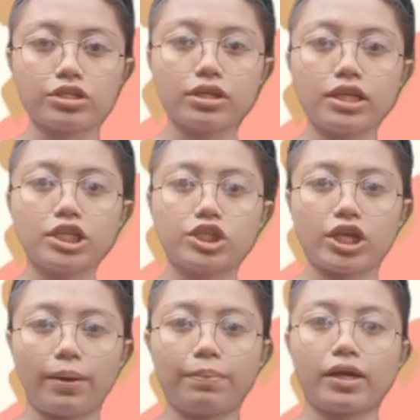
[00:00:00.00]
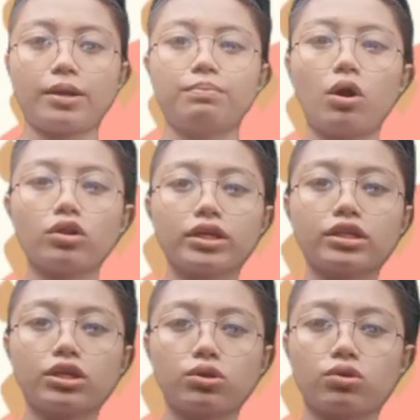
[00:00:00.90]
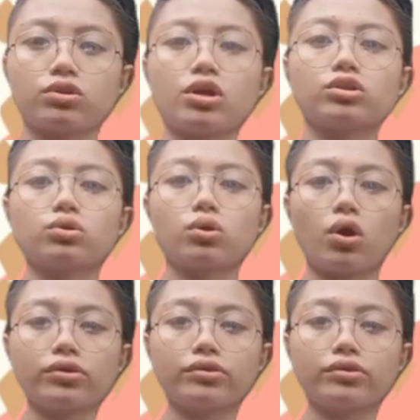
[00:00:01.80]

especially in shaping and molding the youth